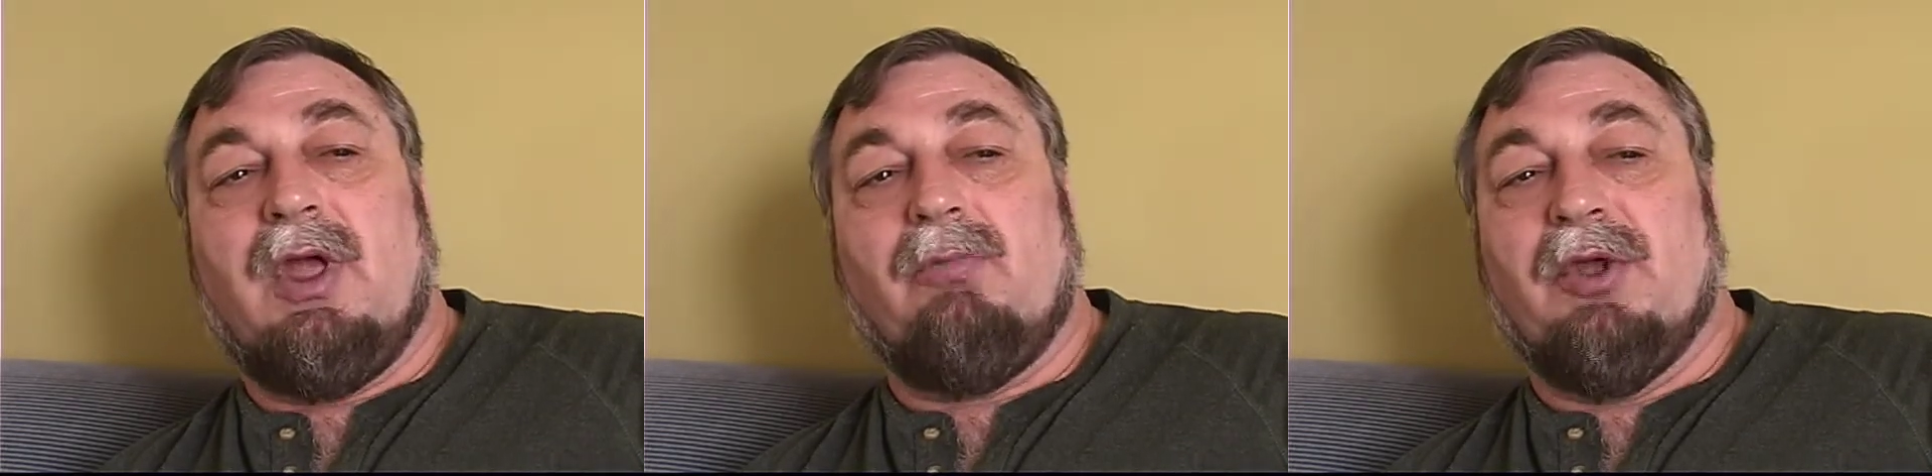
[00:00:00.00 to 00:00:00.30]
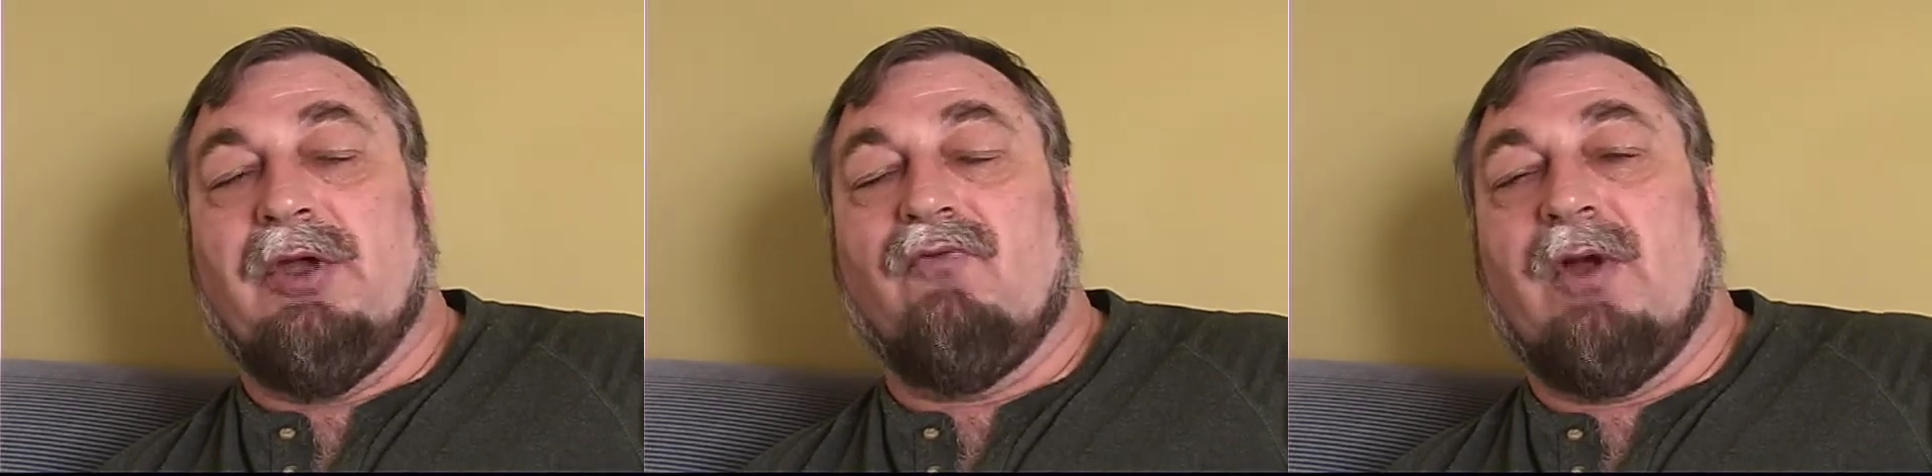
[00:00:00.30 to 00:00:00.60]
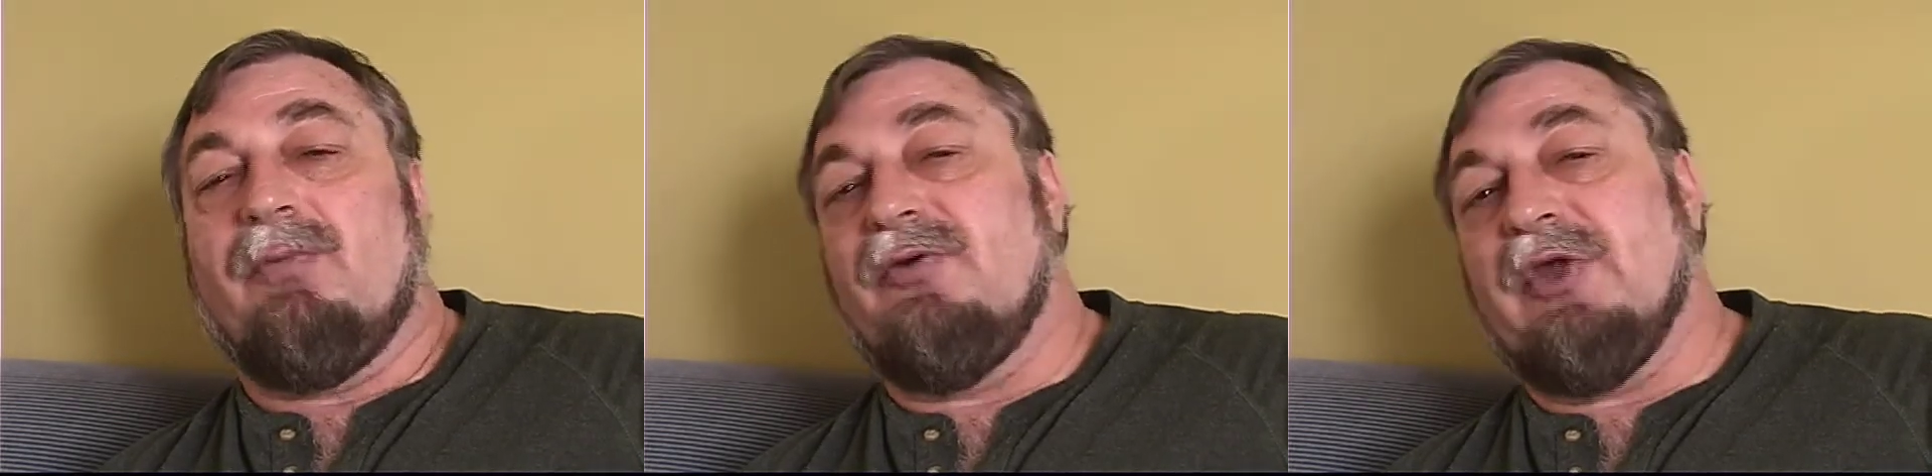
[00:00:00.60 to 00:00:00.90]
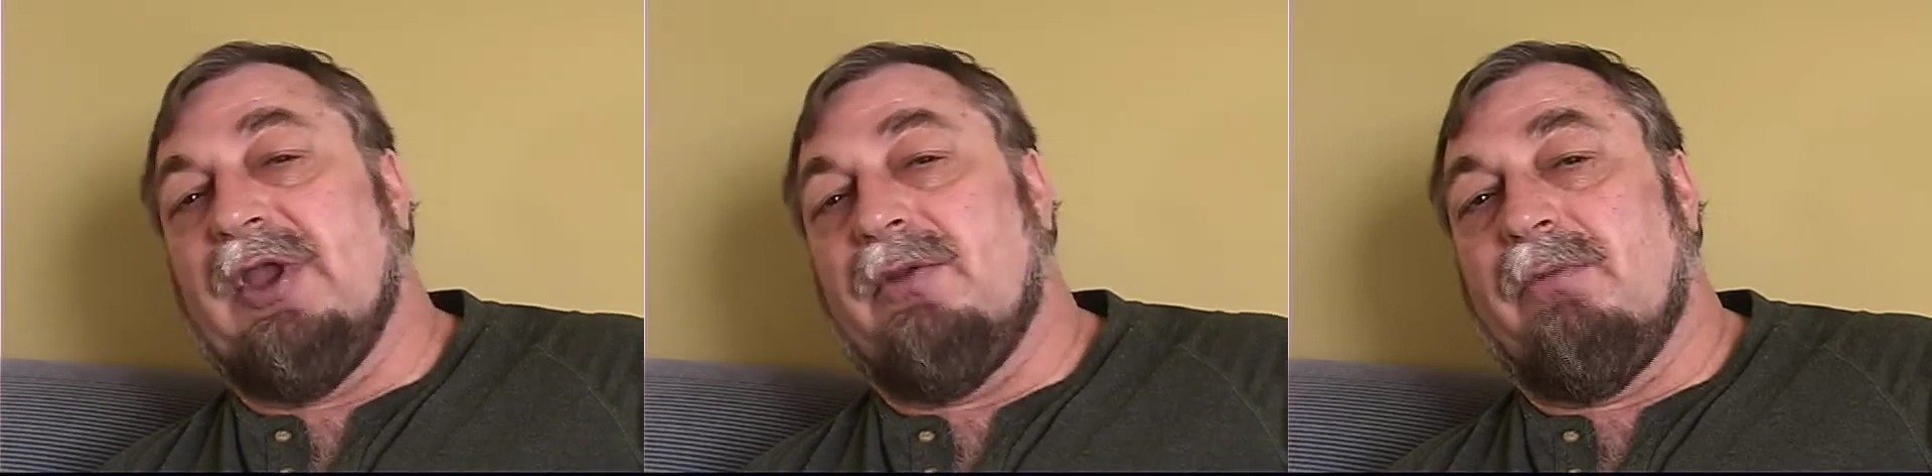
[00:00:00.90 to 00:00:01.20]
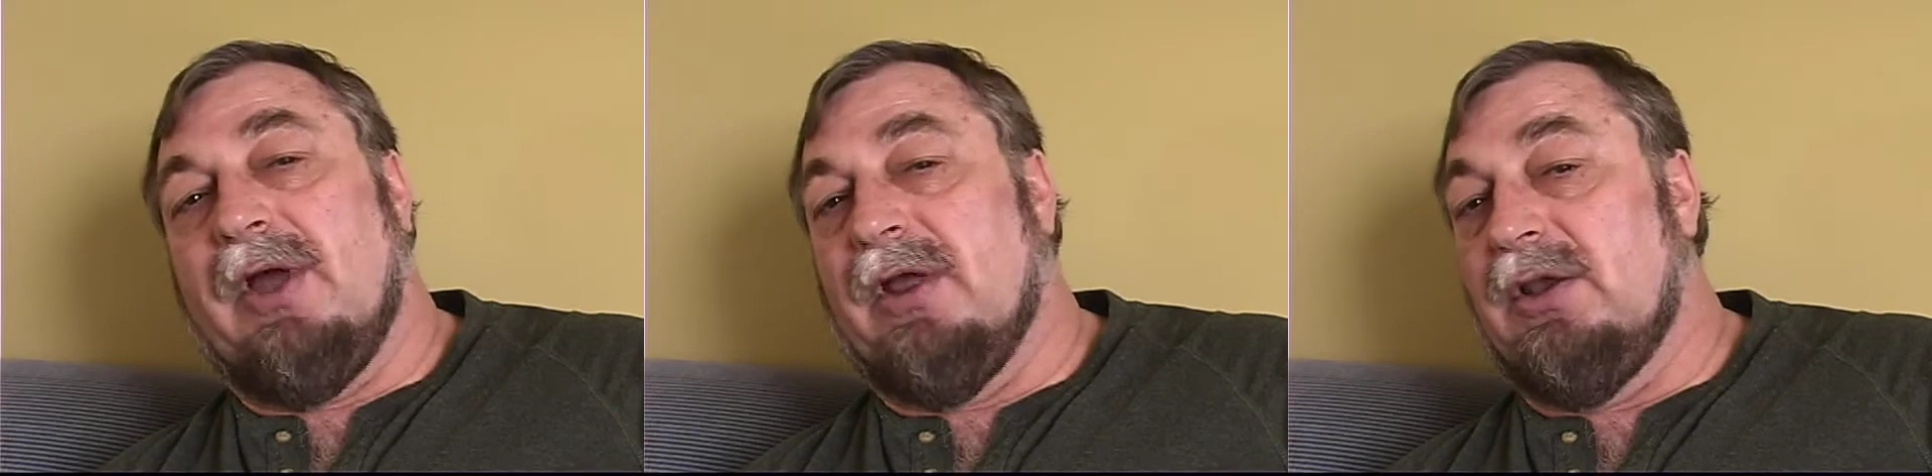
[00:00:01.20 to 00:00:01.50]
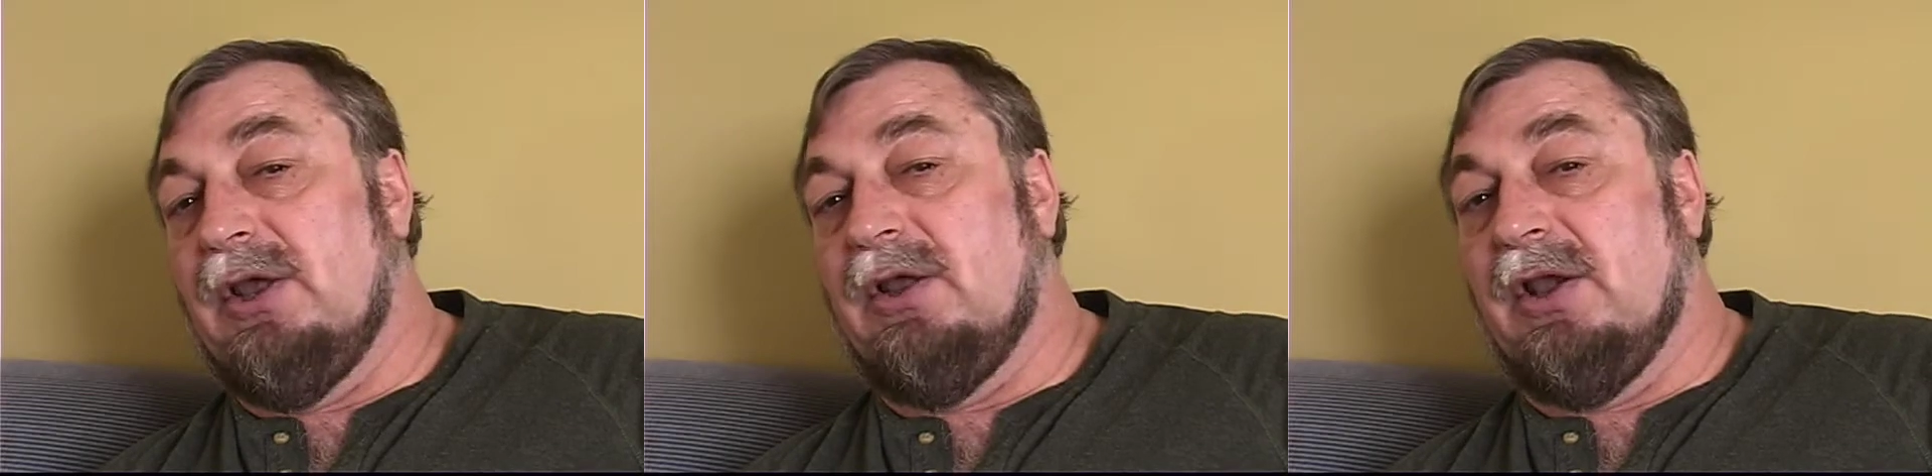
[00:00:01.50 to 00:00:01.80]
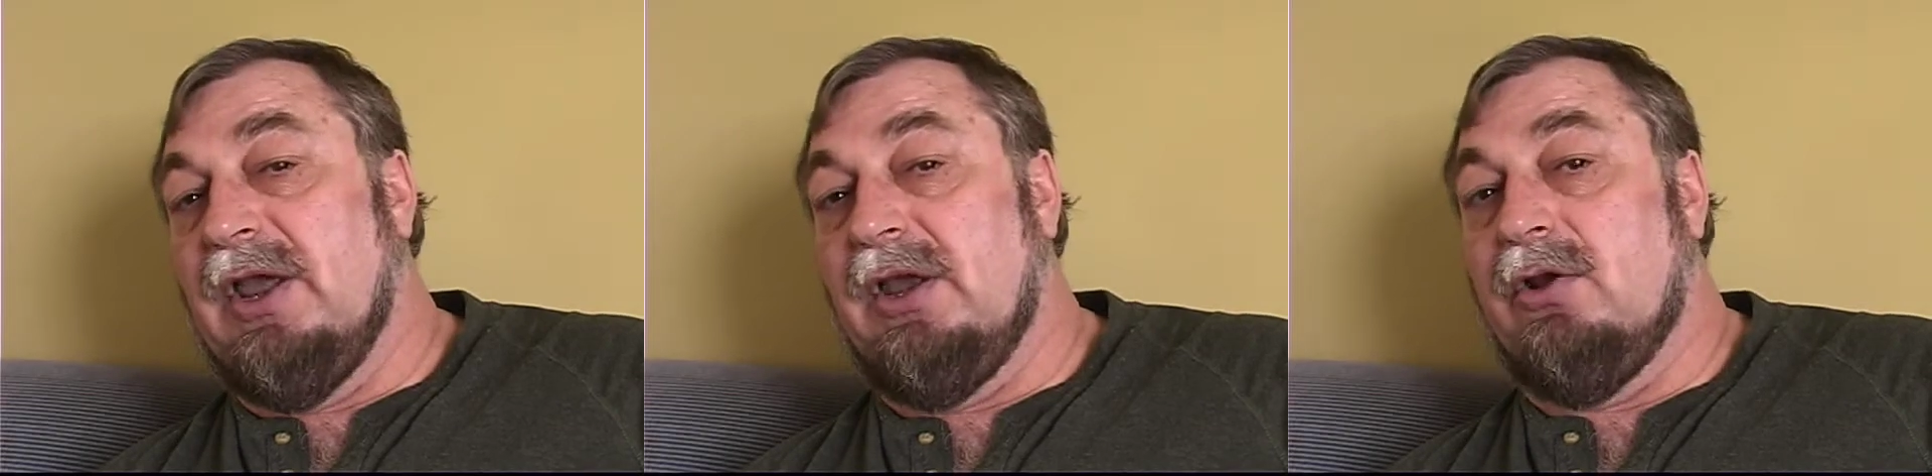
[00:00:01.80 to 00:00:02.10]
being represented by a
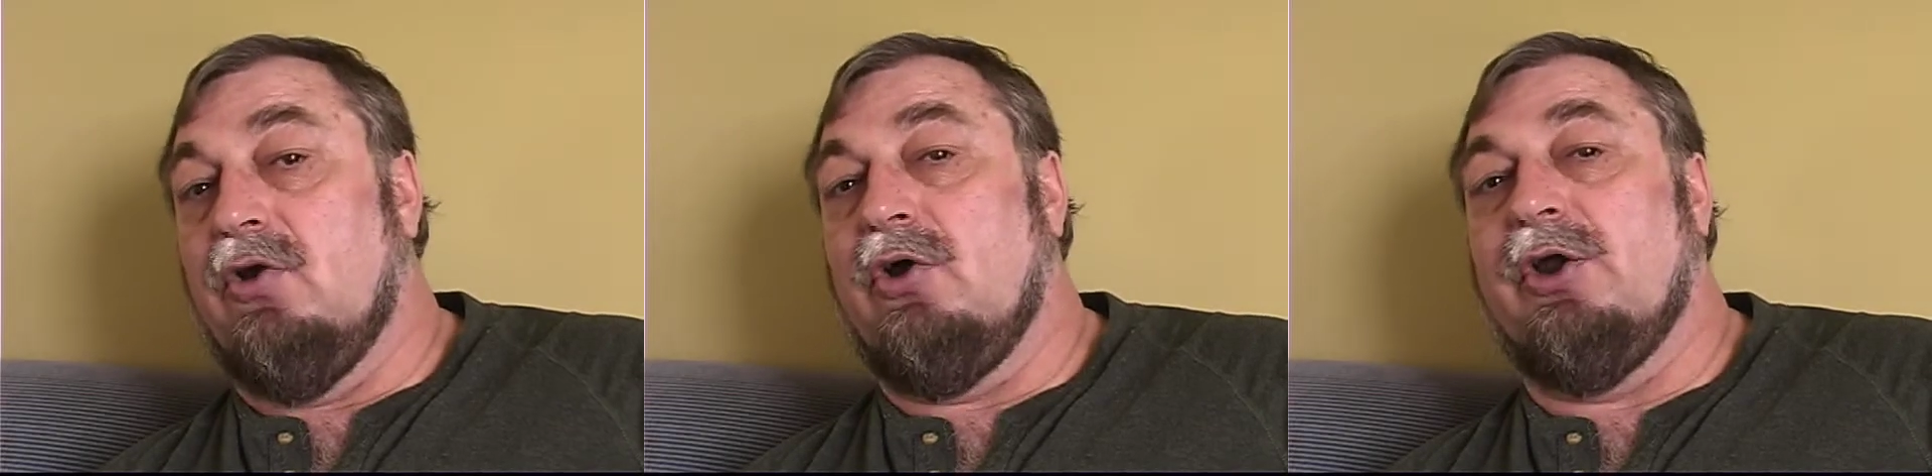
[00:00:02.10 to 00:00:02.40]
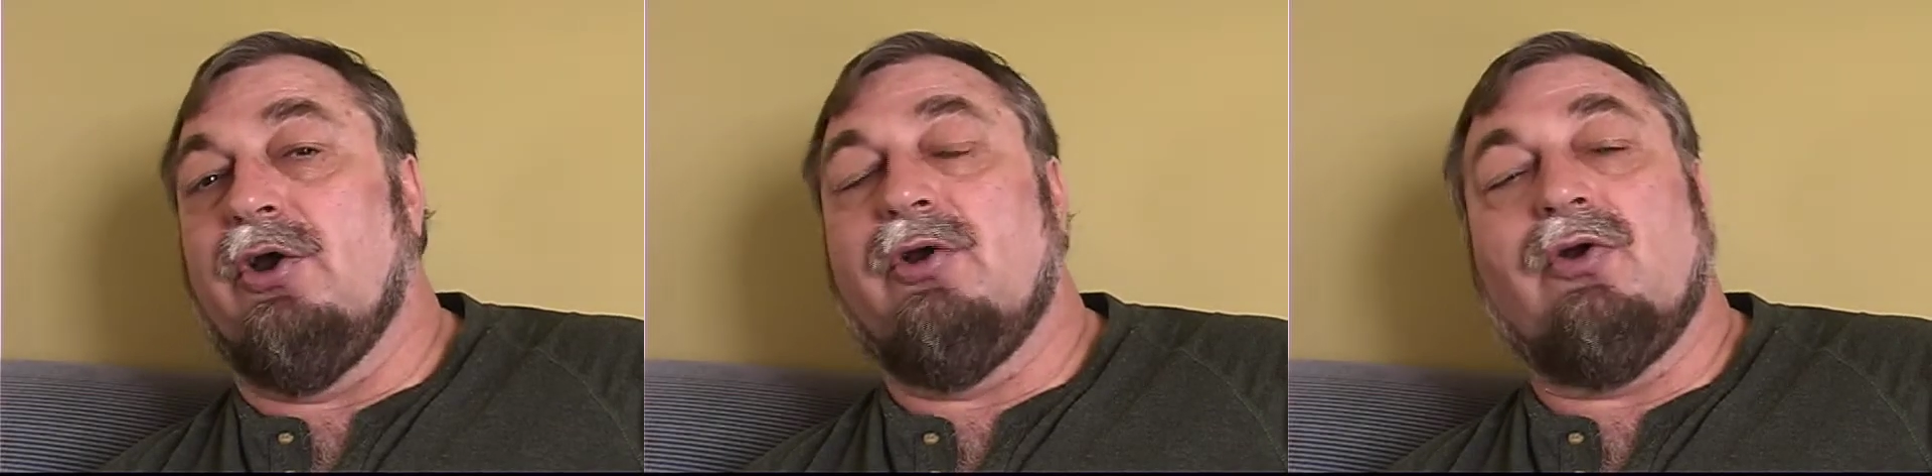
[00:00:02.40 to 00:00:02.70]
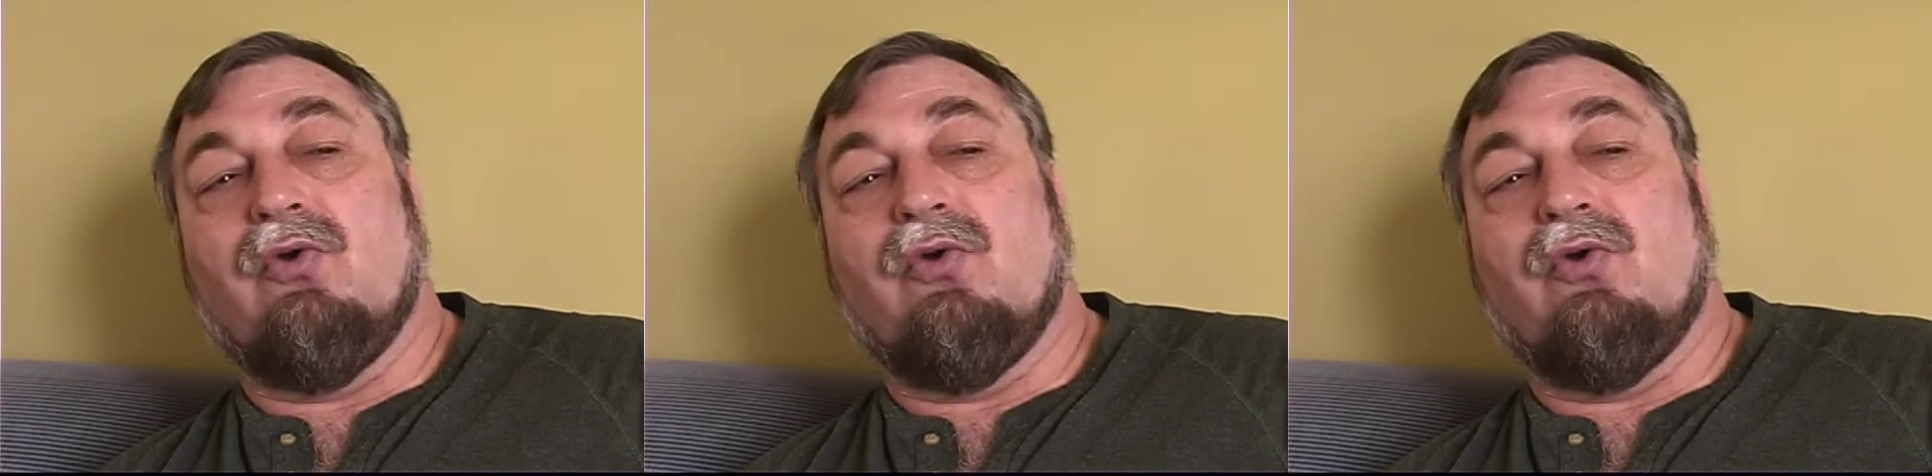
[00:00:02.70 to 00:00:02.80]
legal aid lawyer